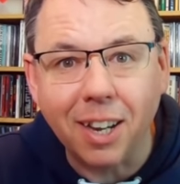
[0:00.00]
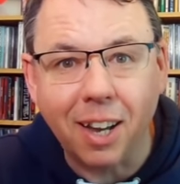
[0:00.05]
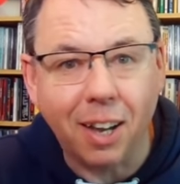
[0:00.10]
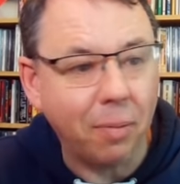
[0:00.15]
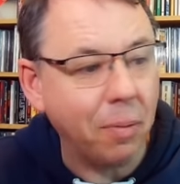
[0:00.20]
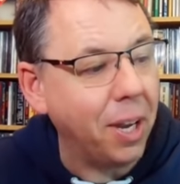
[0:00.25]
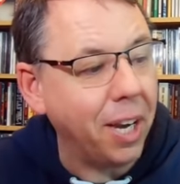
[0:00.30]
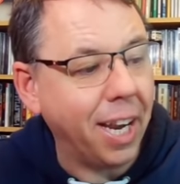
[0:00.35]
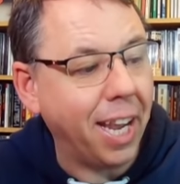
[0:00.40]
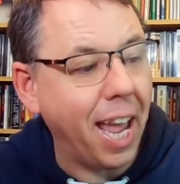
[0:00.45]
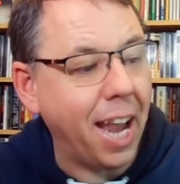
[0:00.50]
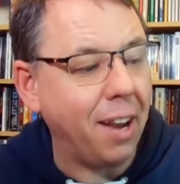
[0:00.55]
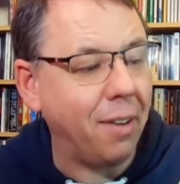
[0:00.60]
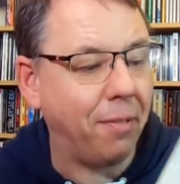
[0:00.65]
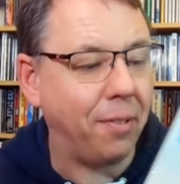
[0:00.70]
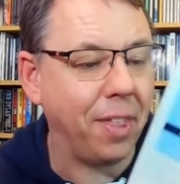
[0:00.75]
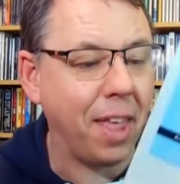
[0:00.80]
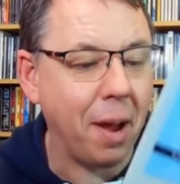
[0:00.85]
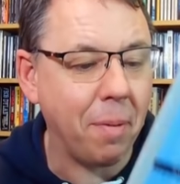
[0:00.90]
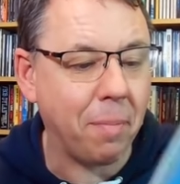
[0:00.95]
I'm going to get it
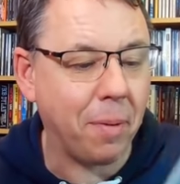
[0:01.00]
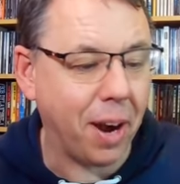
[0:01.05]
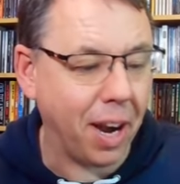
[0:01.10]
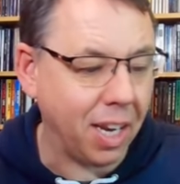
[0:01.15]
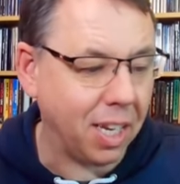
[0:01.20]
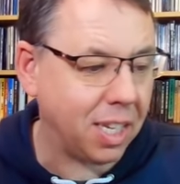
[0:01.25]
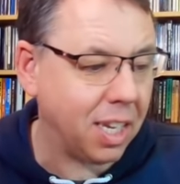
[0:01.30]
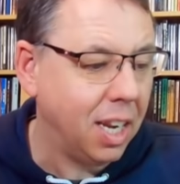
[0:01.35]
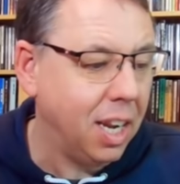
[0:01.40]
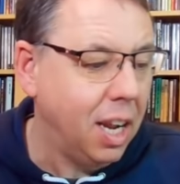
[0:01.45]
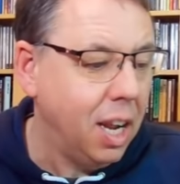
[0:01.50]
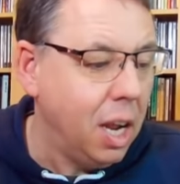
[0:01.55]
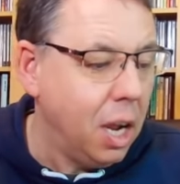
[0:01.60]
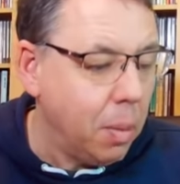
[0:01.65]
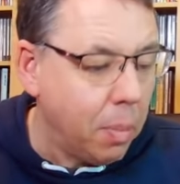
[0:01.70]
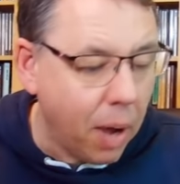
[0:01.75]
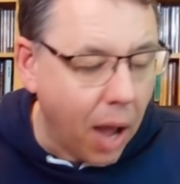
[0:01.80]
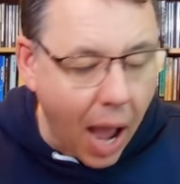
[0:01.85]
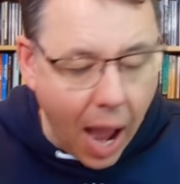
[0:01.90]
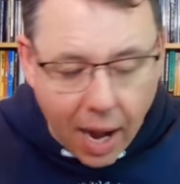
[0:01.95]
for that price.
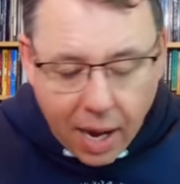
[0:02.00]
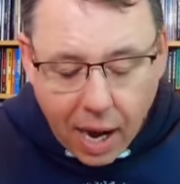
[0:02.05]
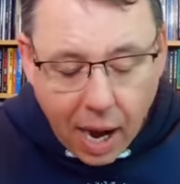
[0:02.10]
But